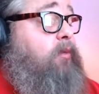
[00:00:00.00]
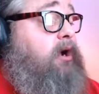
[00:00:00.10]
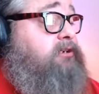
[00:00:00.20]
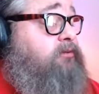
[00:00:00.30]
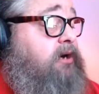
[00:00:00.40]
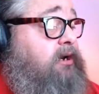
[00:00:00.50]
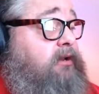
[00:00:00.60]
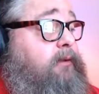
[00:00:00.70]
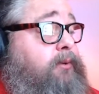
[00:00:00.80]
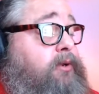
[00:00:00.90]
watch them trying to
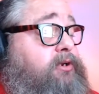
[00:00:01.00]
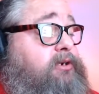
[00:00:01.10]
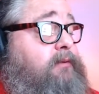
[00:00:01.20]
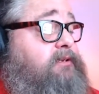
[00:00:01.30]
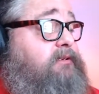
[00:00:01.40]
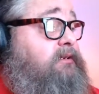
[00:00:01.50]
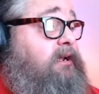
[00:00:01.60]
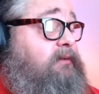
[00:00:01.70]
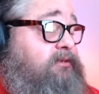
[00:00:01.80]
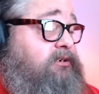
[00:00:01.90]
do push-ups and
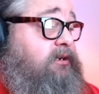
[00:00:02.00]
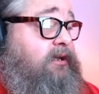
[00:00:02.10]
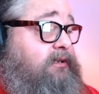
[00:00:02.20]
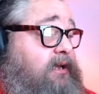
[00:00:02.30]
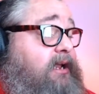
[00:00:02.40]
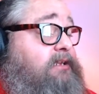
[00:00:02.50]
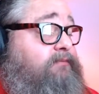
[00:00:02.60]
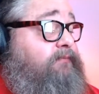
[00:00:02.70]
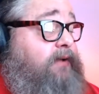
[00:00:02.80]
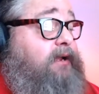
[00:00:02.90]
sit-ups and shit like that. It's
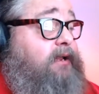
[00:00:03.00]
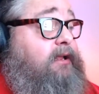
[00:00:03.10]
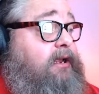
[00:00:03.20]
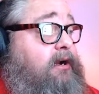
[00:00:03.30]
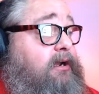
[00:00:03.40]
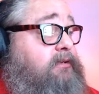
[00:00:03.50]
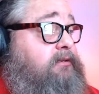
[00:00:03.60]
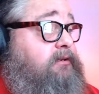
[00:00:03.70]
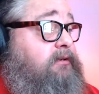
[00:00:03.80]
fucking hilarious.